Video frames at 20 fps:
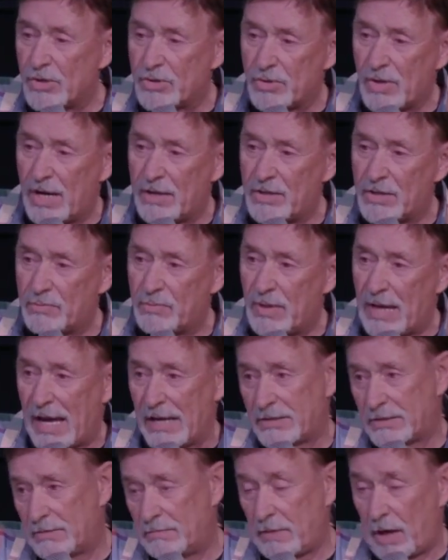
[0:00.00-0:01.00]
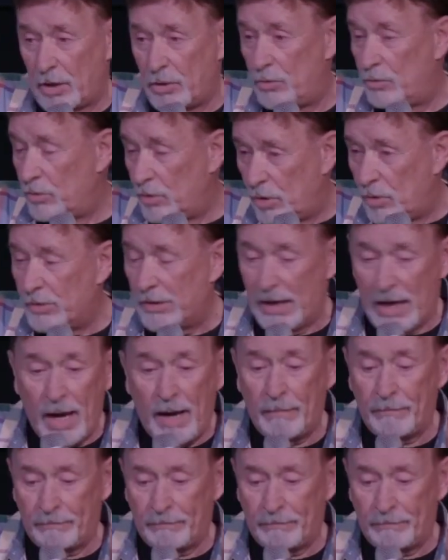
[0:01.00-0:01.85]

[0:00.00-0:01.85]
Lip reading: So I just went, I said, are you new? Yeah.